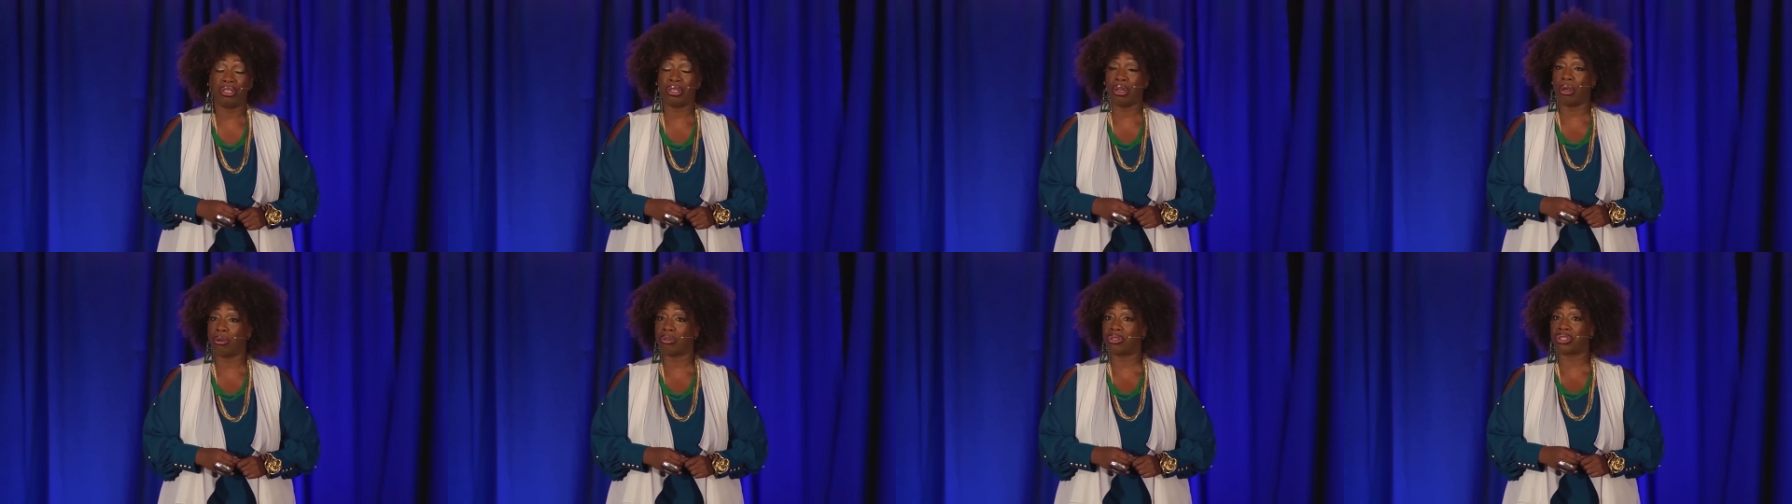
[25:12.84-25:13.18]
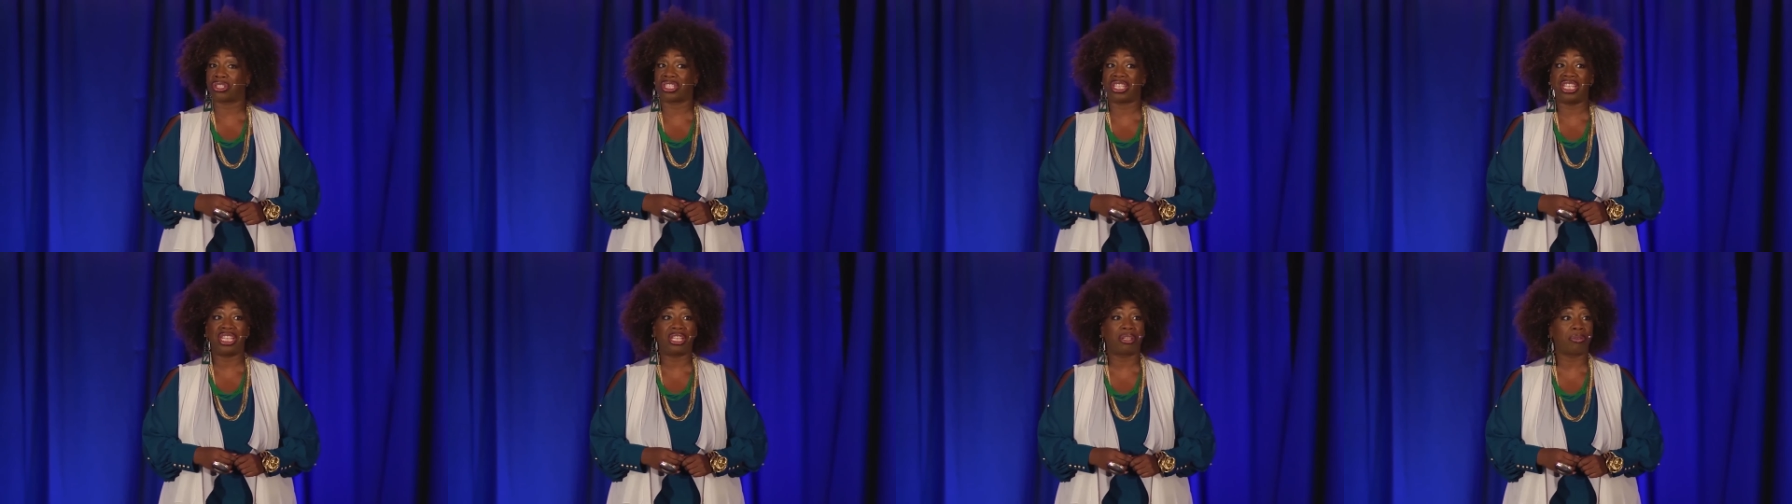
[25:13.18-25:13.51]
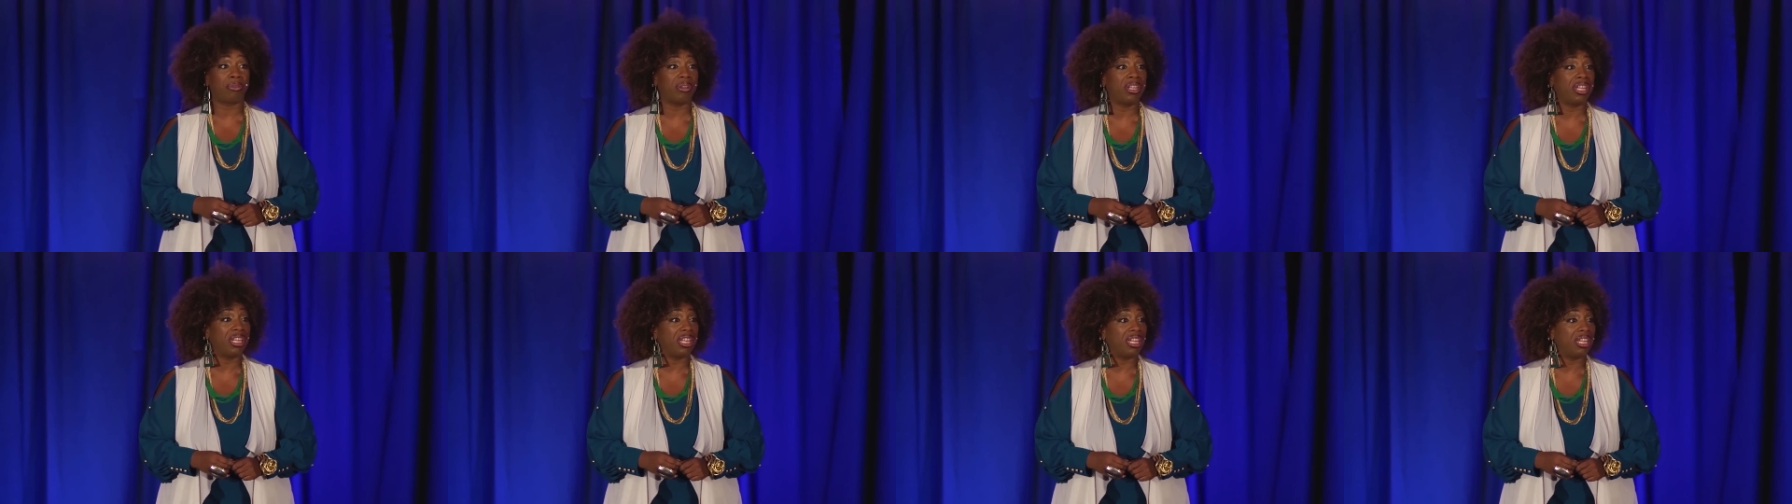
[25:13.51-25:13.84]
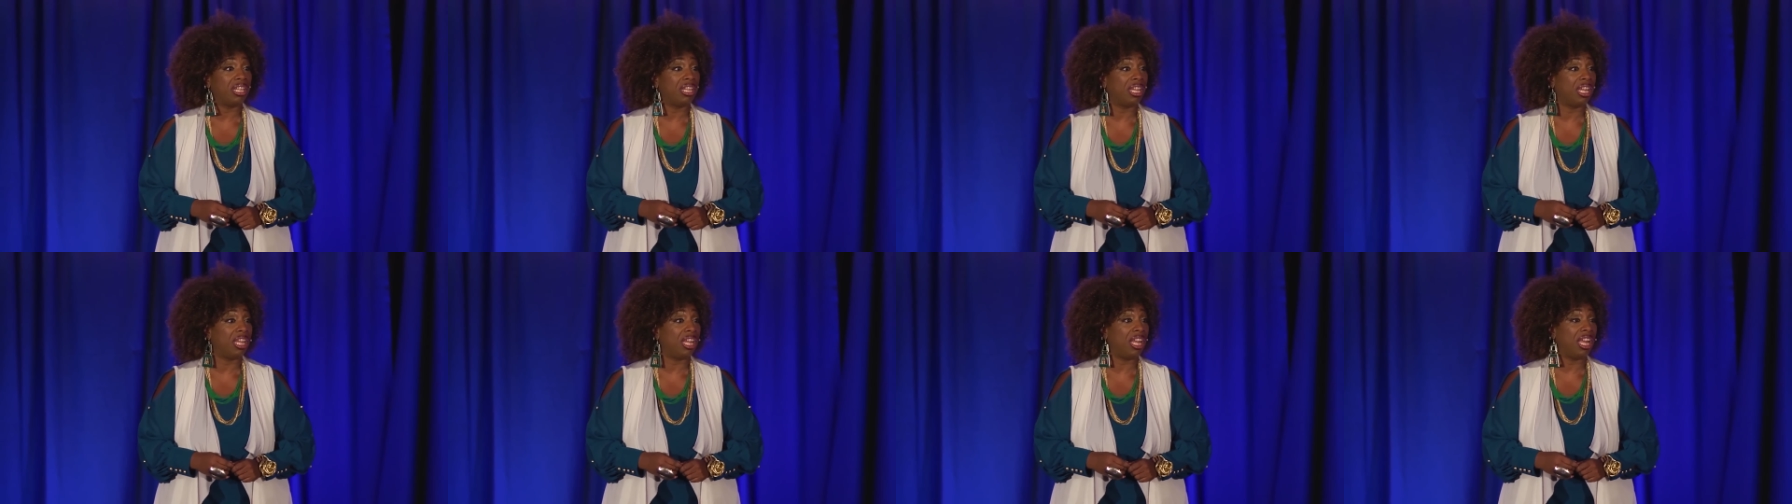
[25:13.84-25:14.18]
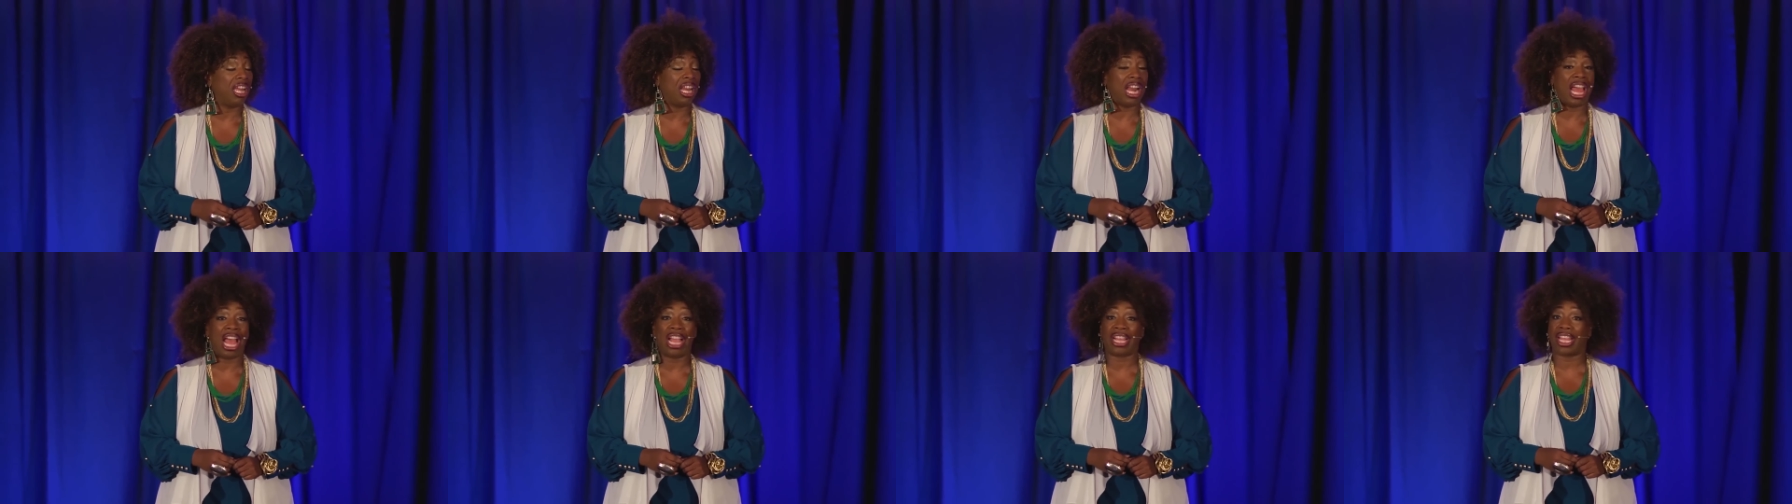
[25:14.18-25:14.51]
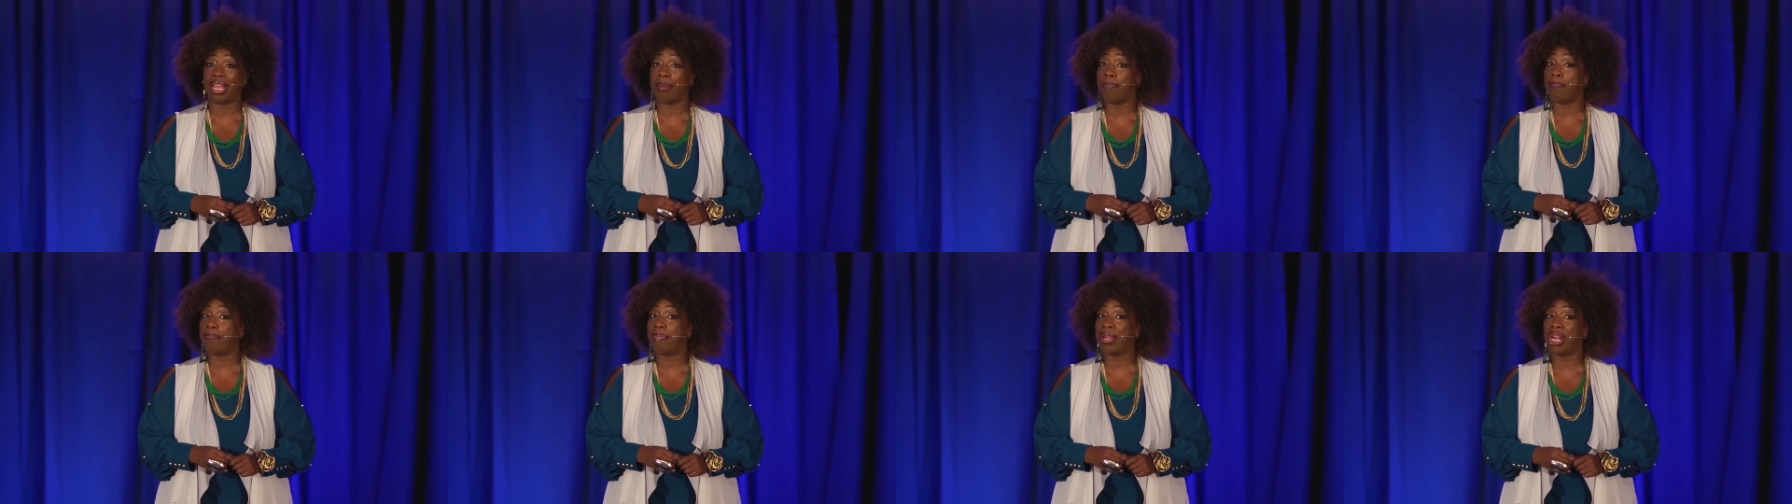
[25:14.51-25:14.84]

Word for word: no secret, and I can